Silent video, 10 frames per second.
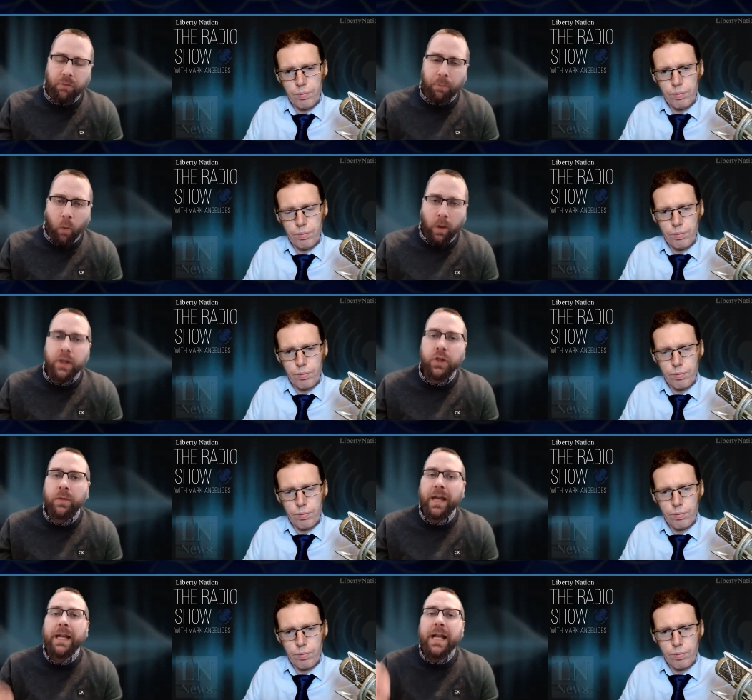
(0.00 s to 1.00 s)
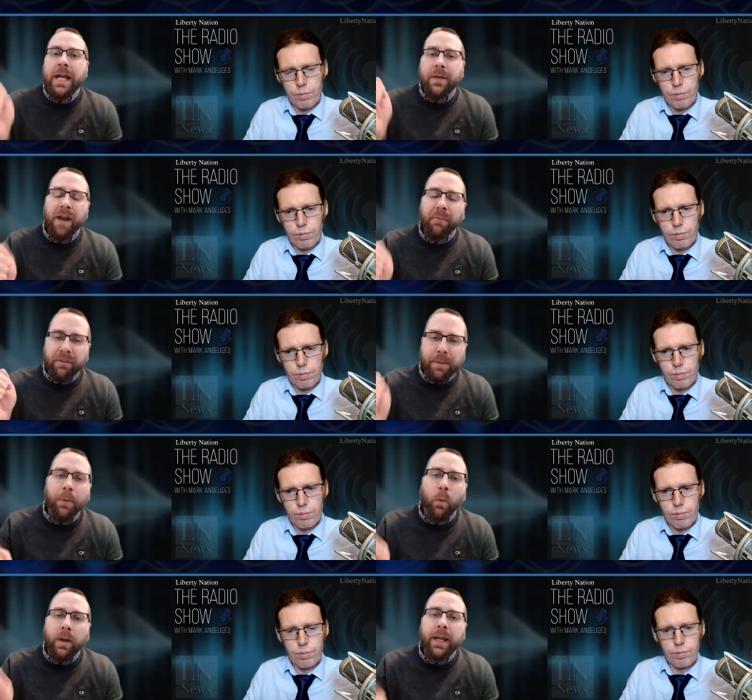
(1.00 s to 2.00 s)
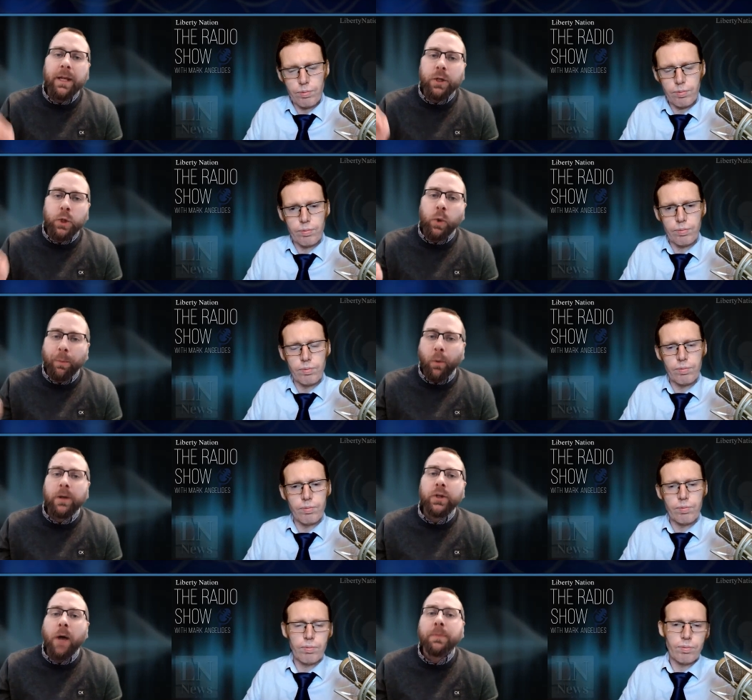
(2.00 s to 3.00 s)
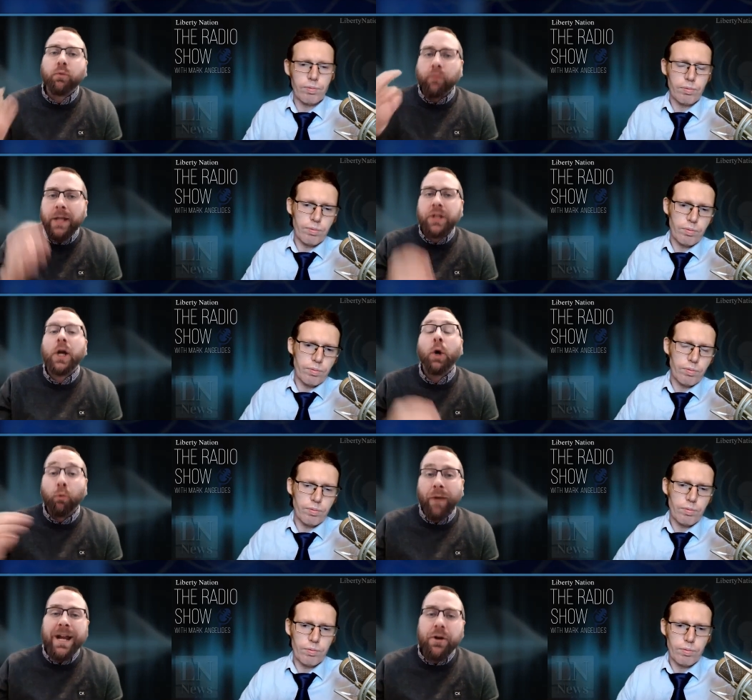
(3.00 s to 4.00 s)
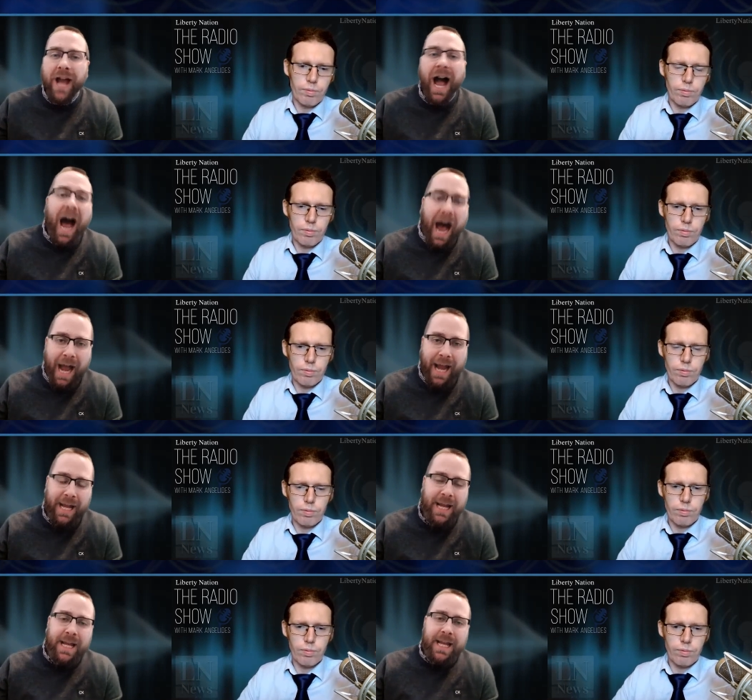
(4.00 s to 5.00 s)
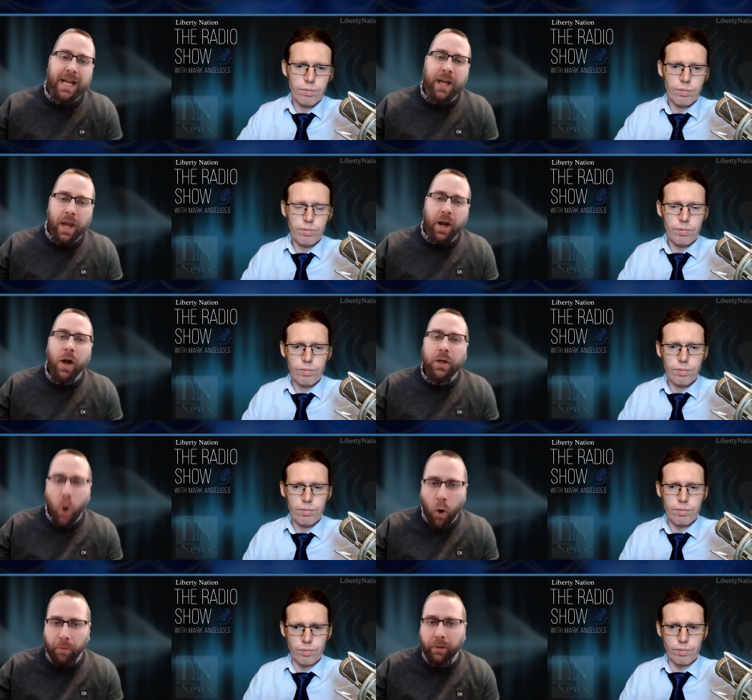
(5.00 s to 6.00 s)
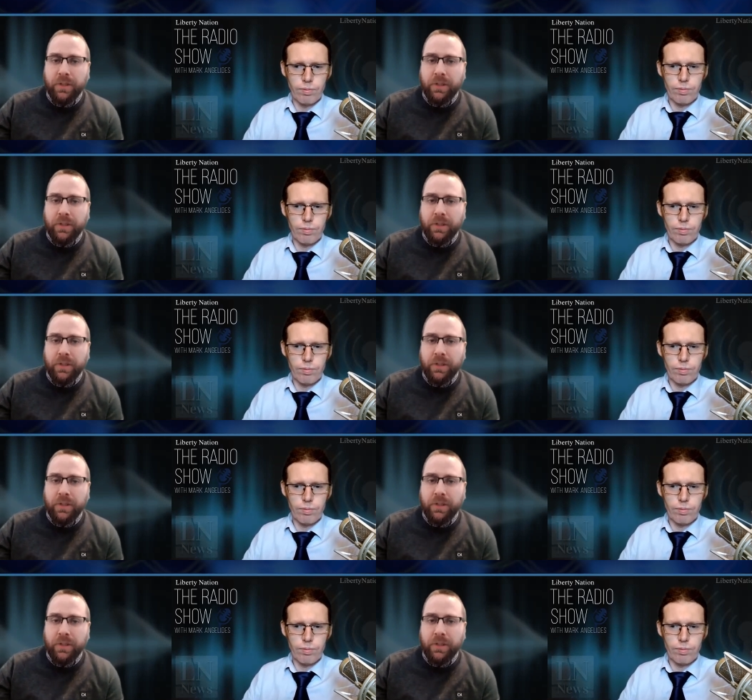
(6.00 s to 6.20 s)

Speaker 1: report, it showed that the number of people working two or more jobs reached a record high in, in October. Mm.